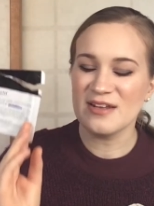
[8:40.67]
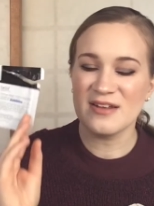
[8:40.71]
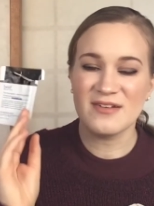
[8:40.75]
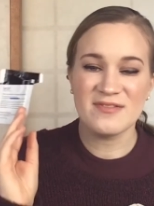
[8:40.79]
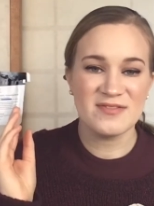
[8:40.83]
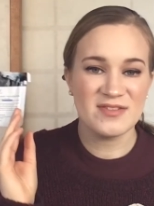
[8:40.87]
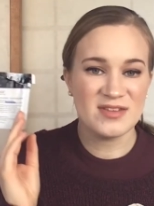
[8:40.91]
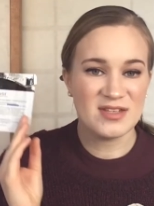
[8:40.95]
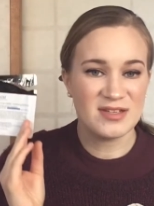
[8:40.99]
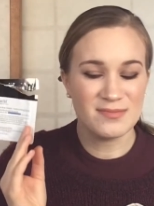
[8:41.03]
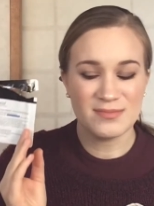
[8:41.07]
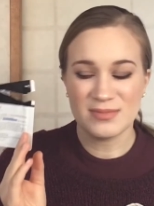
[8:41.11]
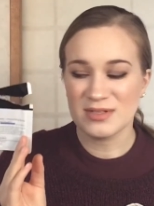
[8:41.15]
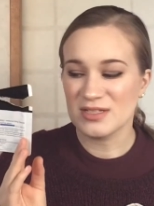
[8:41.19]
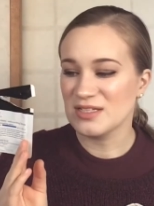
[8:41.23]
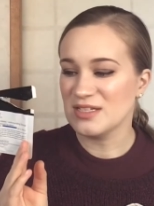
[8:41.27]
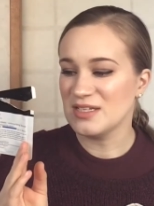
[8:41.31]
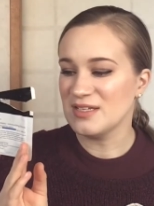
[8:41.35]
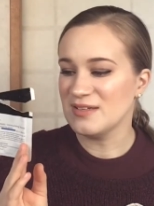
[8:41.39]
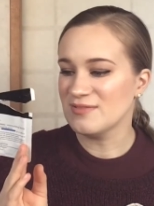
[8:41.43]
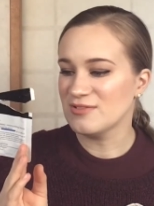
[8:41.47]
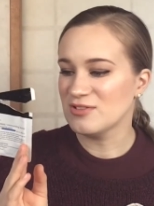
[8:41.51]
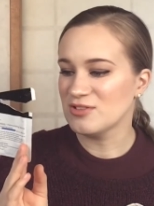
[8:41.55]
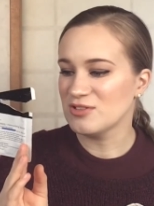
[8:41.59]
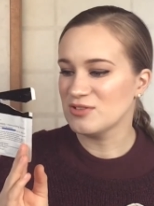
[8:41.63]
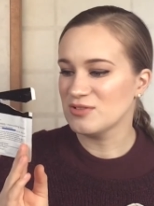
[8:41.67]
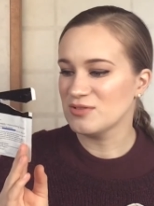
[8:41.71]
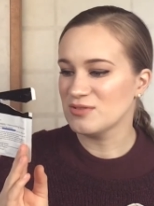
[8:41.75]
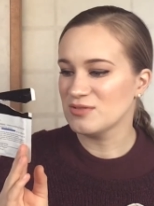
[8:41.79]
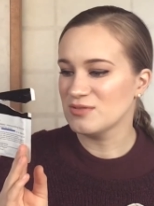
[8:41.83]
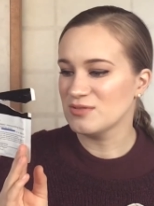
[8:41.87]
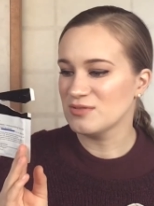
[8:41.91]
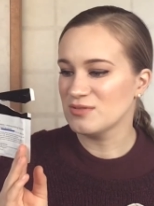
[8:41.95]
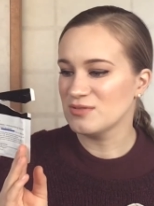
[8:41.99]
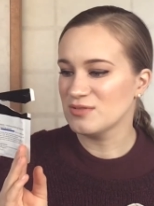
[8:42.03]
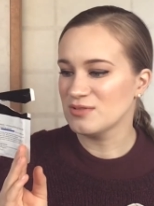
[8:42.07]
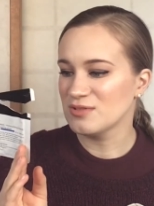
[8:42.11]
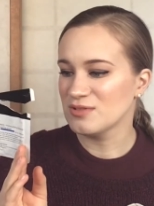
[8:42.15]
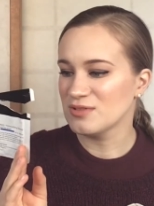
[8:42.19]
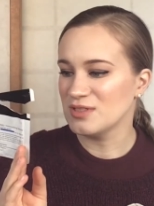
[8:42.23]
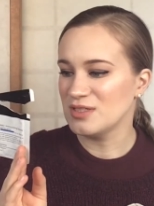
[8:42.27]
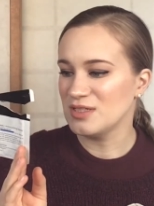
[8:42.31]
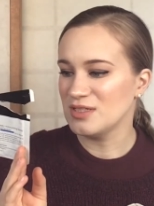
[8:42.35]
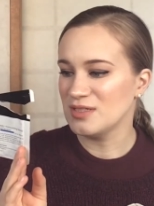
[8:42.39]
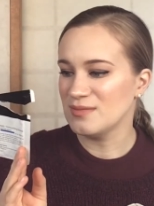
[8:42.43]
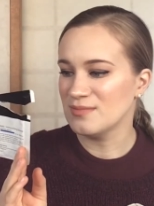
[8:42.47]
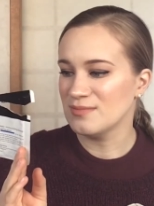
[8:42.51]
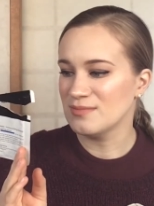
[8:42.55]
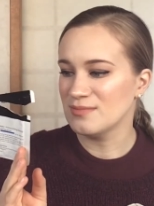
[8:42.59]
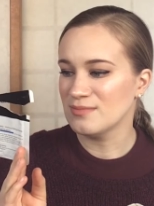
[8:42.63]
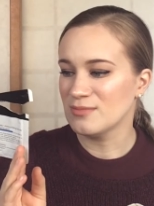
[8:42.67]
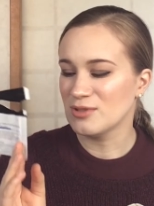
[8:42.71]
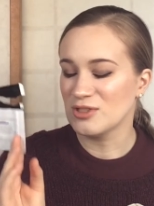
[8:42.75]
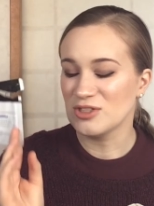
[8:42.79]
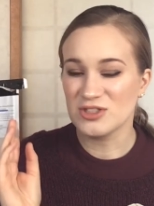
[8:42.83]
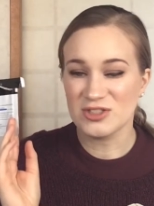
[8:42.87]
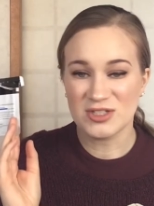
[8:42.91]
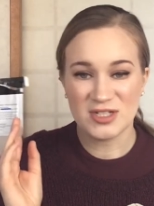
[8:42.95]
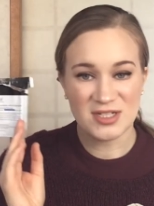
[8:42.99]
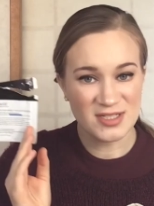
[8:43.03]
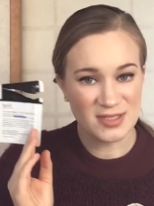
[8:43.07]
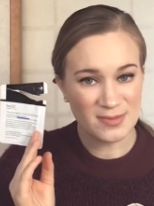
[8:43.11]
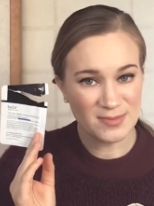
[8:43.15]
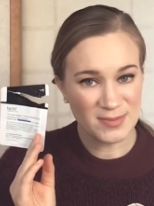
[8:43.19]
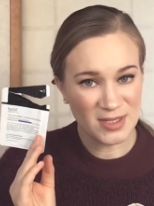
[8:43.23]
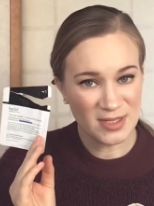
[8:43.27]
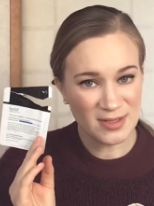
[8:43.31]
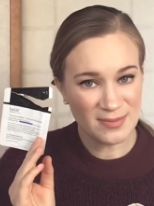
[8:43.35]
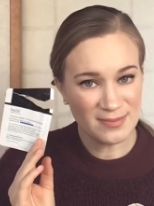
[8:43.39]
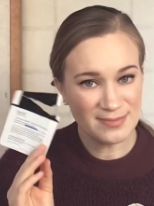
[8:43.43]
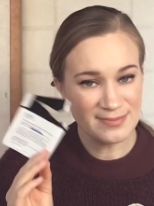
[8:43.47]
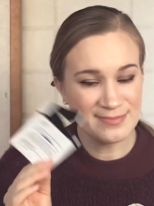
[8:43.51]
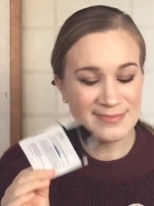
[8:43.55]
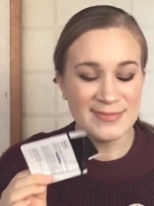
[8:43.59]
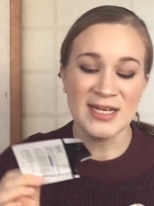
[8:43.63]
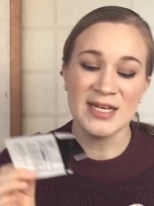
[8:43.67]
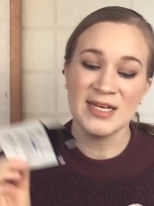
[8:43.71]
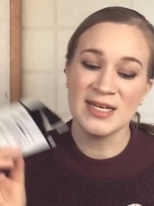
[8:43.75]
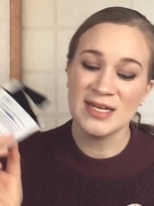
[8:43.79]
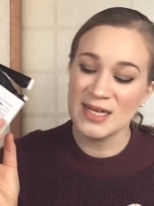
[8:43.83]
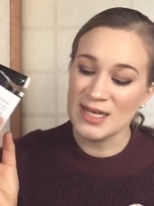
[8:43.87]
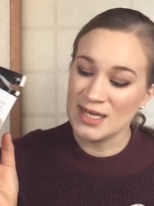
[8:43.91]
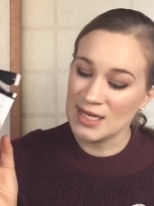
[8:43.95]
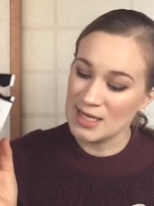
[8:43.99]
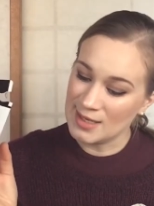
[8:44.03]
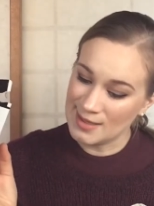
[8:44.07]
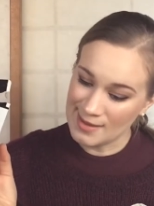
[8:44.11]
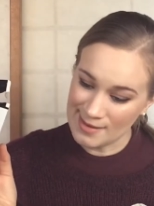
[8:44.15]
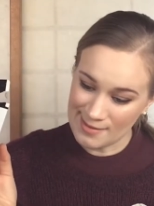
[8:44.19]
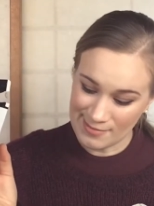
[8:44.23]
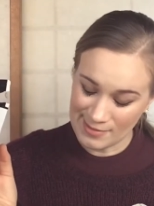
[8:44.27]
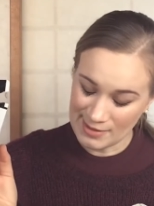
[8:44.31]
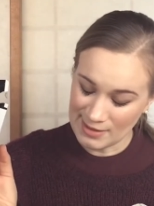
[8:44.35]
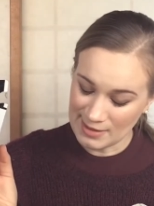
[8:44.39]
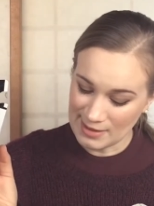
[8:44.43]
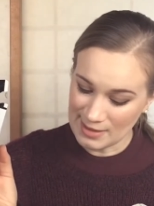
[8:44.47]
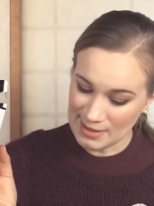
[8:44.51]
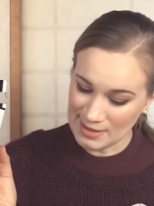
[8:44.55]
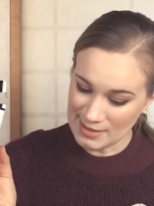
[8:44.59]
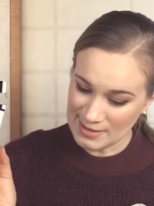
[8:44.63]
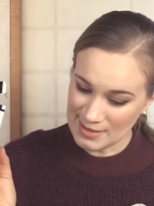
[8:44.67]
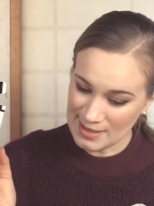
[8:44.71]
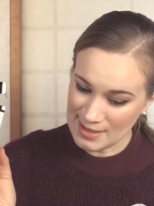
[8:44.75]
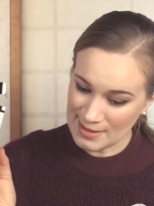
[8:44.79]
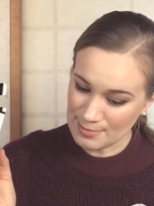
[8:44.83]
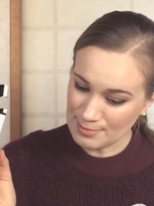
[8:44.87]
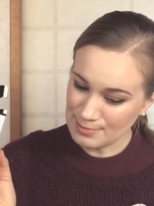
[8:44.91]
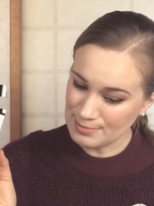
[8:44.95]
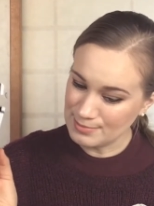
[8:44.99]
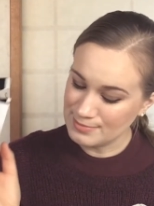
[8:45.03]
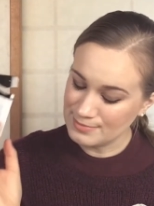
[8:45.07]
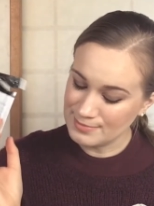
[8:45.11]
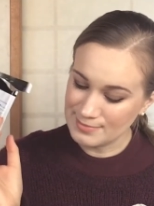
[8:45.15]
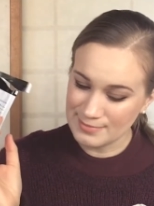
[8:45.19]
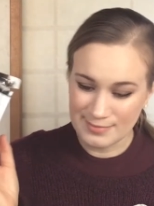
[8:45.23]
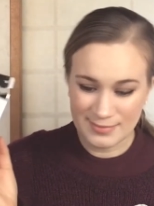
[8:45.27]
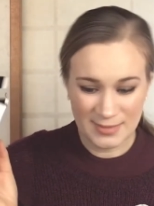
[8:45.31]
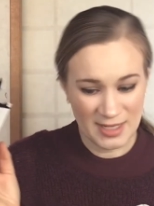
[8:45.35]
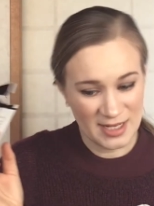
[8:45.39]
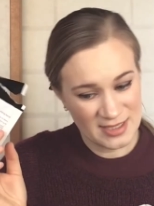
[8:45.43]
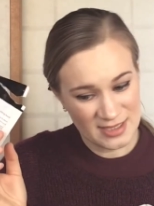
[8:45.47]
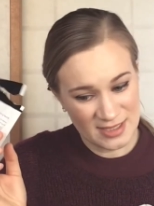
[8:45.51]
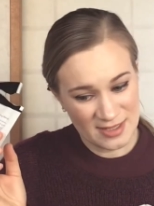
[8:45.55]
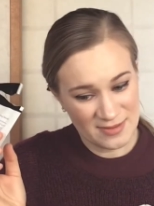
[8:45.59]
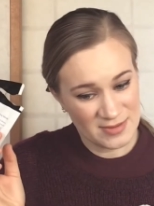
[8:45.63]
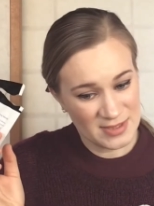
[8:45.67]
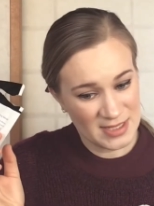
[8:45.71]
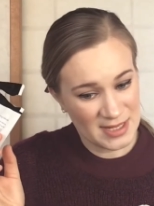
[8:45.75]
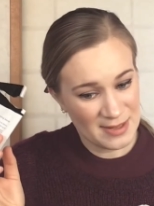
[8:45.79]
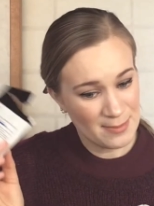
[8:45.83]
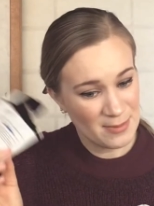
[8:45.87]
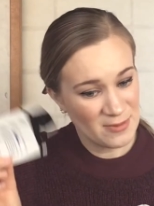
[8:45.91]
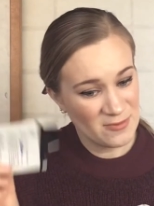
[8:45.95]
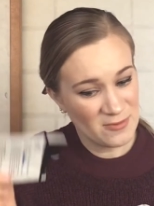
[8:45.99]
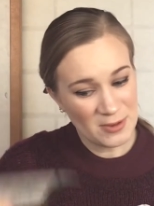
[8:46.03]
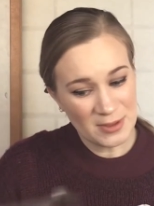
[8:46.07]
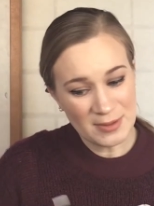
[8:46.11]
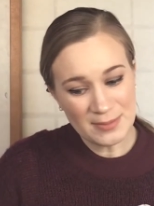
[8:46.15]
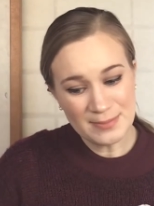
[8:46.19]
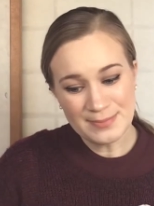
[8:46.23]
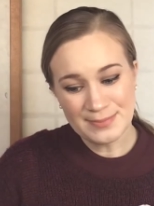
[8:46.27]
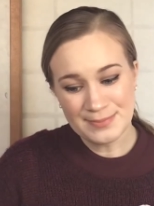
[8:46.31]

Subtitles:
of the Belief True Cream Moisturizing Balm. I really like that, as I've said before.